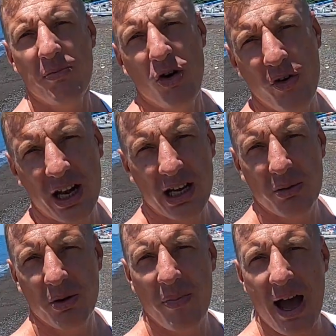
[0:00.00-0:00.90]
we're moving a
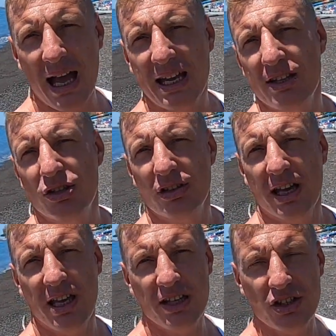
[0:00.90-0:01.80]
little bit back into
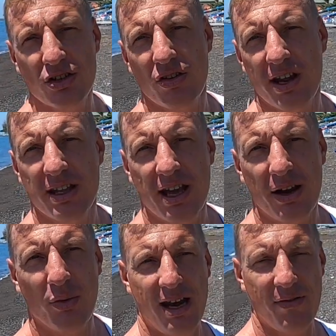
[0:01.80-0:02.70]
the history,
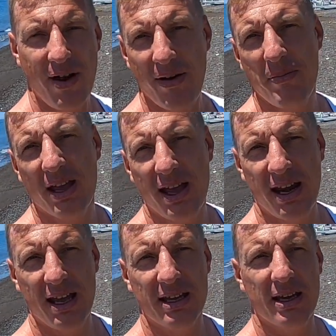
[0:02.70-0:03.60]
then in the very
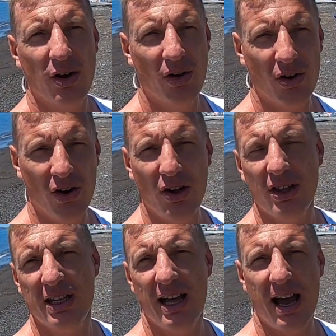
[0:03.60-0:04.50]
beginning, all
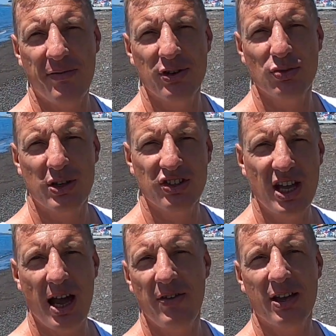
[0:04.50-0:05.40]
the divers was
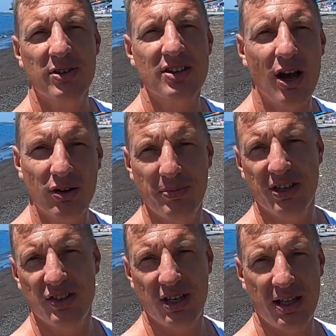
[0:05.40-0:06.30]
diving without
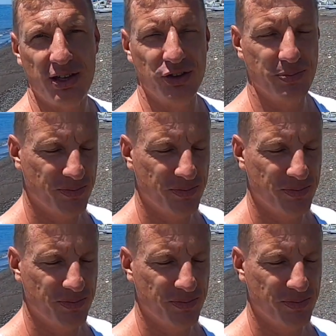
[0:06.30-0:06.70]
BCDs.